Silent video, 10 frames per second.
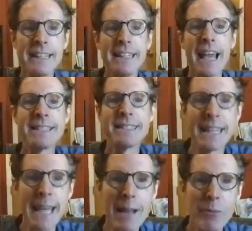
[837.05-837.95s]
Yes,
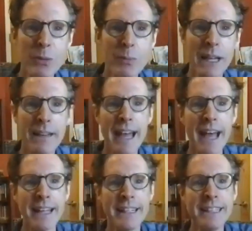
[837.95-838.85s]
they came with me on
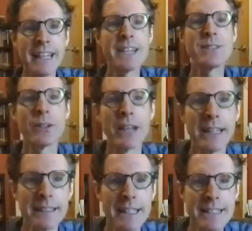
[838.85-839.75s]
that. Yes, they're
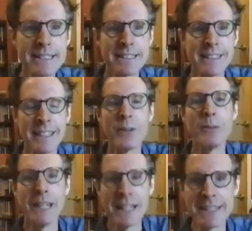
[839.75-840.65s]
getting this. You know, I
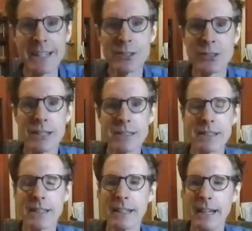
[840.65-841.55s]
mean, it's just
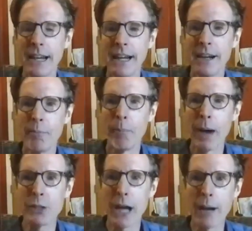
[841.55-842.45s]
a,
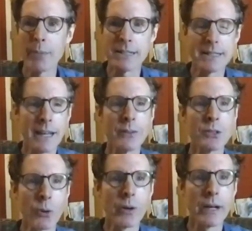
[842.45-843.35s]
my job is to tell the
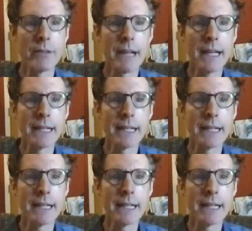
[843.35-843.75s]
story every night.